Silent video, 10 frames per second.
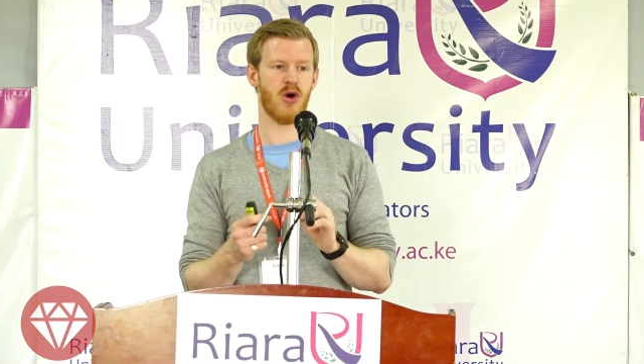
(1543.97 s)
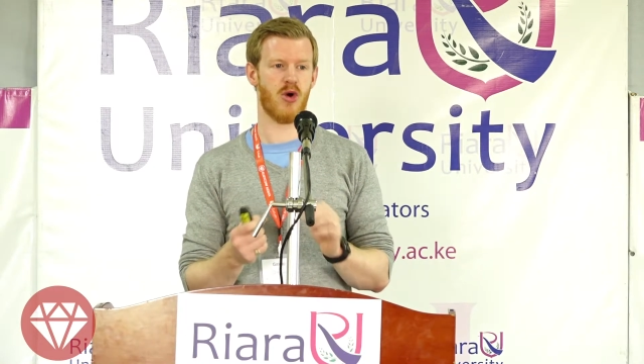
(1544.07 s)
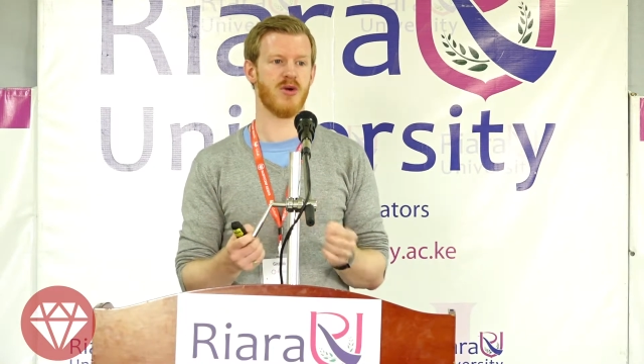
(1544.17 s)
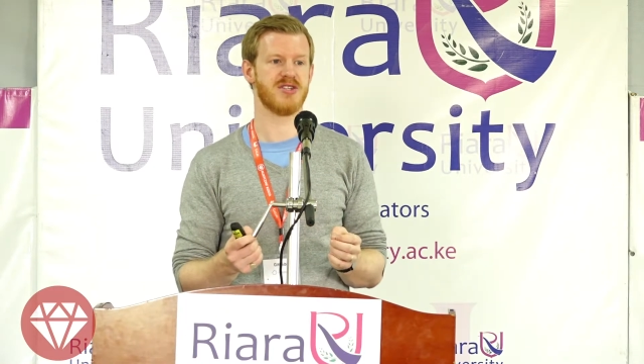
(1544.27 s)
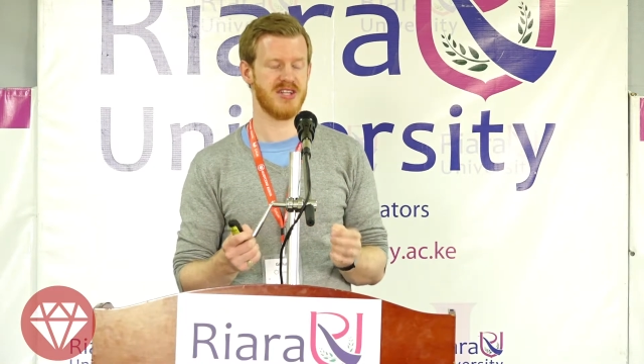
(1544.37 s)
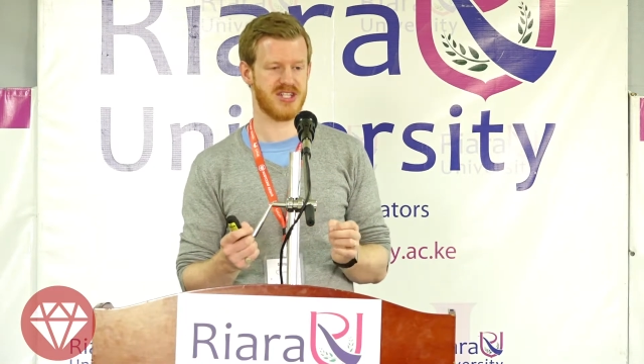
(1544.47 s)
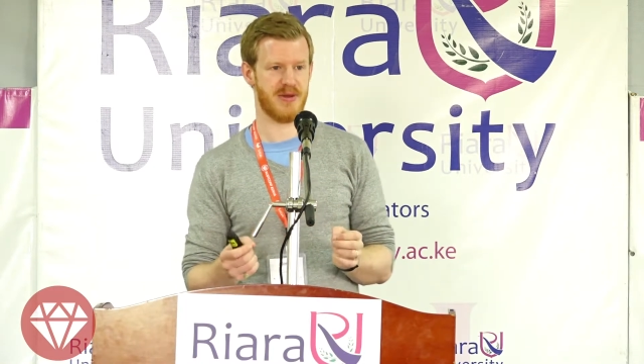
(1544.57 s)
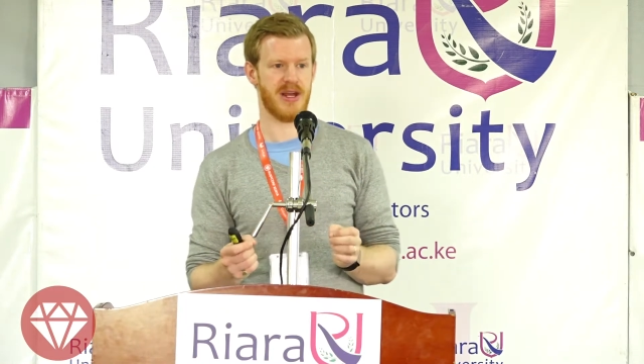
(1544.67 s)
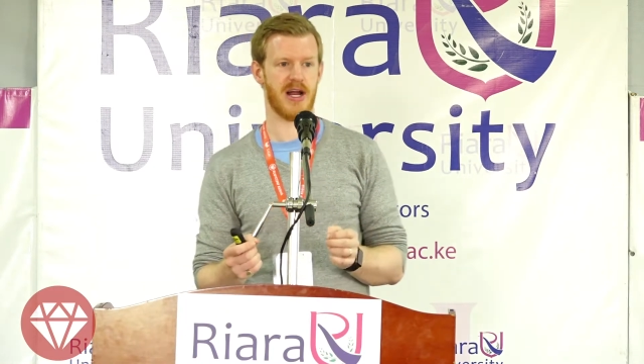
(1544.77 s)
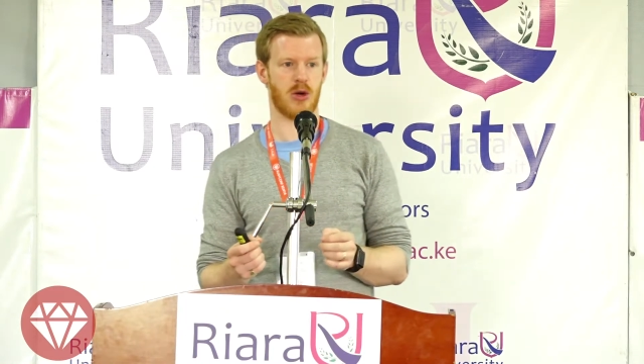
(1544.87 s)
always needs to
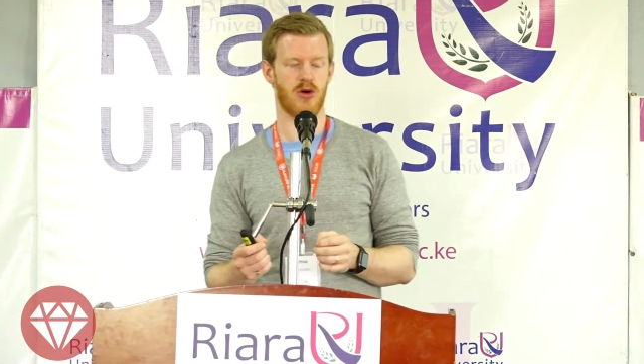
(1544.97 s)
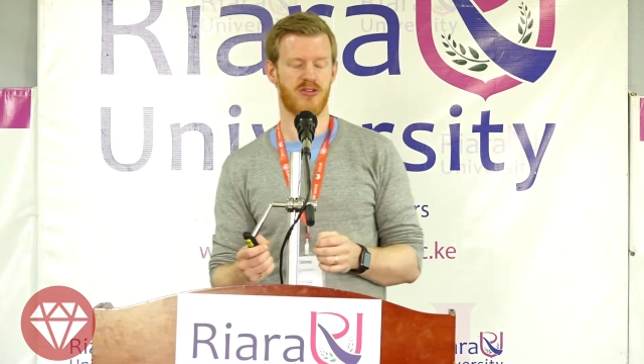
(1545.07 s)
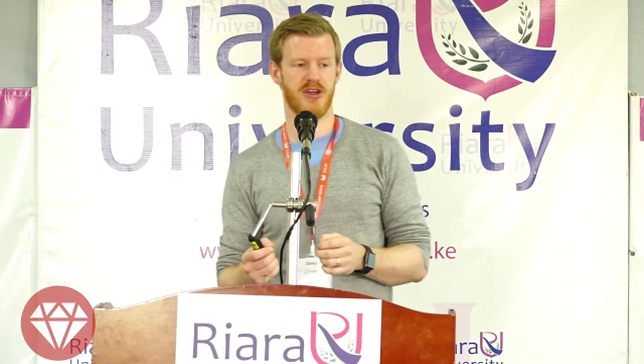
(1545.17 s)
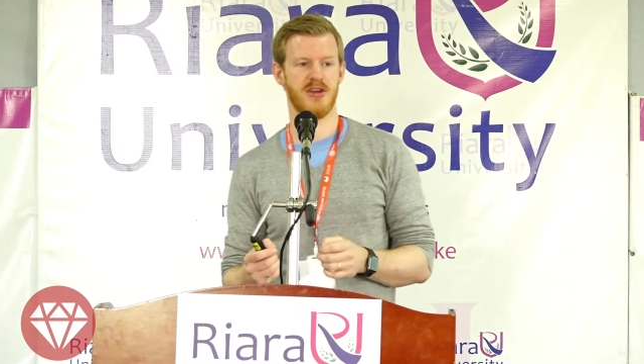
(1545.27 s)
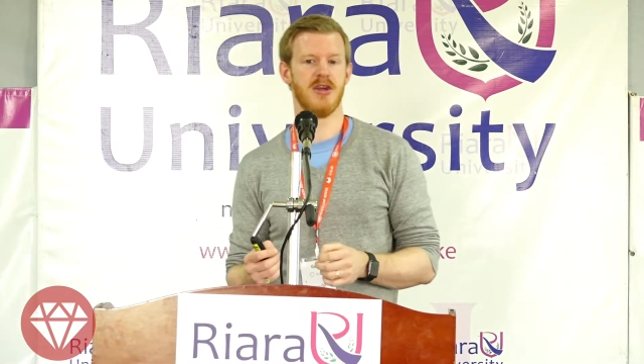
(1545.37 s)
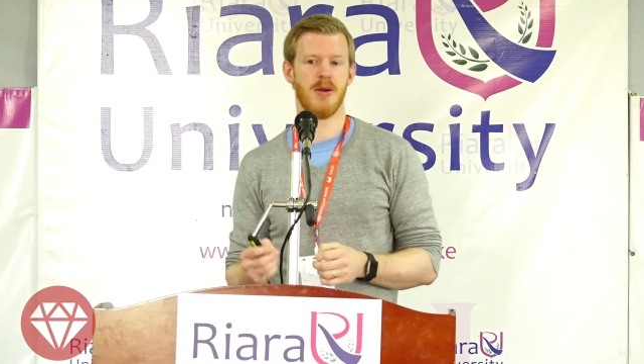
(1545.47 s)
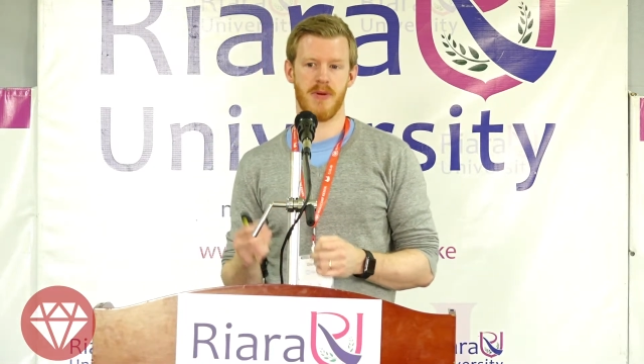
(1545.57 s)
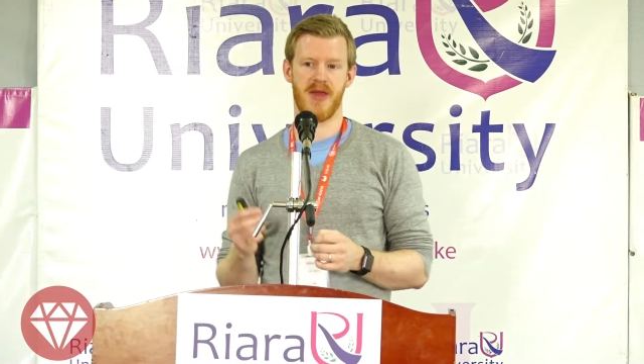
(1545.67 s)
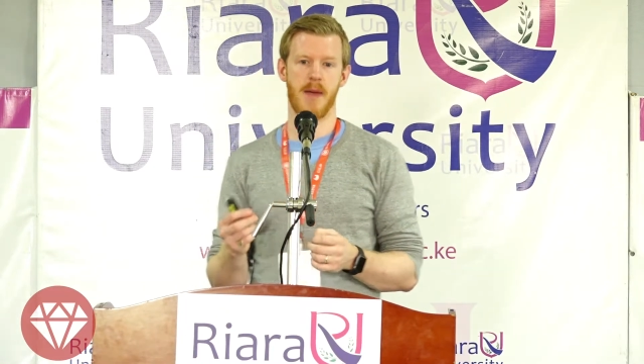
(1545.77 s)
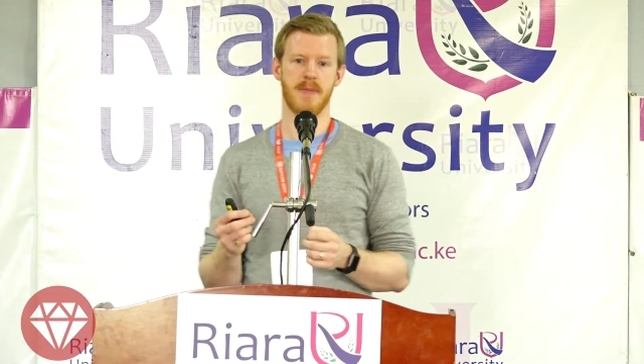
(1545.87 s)
be high quality,
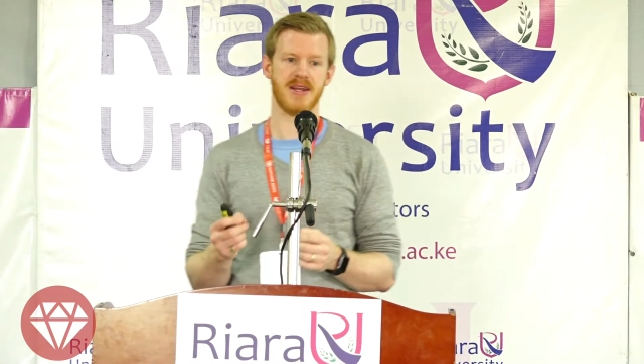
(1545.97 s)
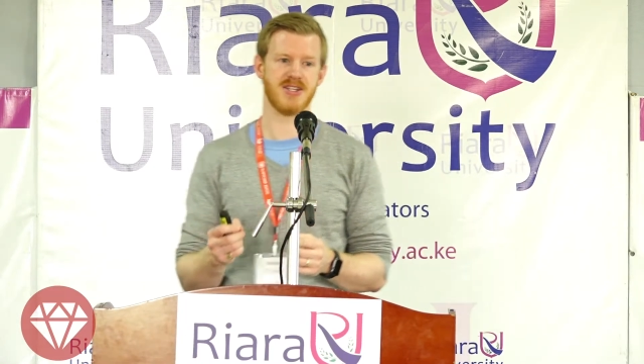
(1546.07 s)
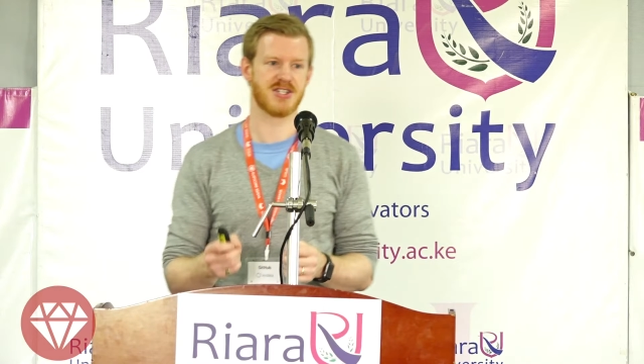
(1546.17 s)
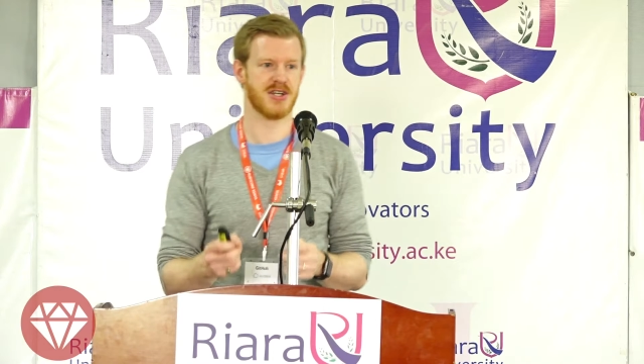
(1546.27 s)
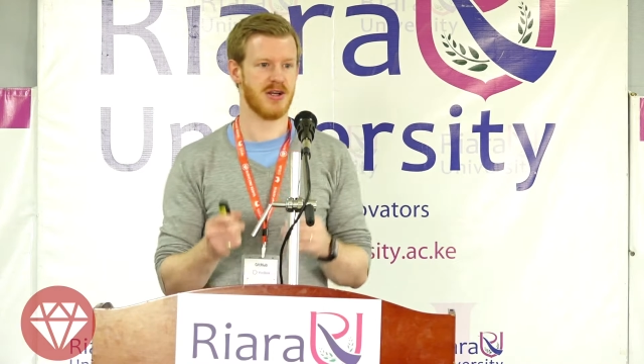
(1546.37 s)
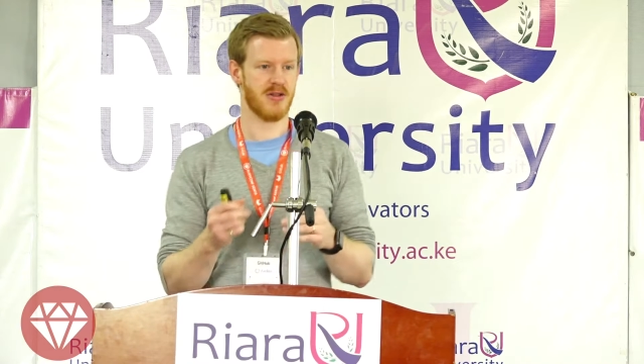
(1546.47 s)
but that means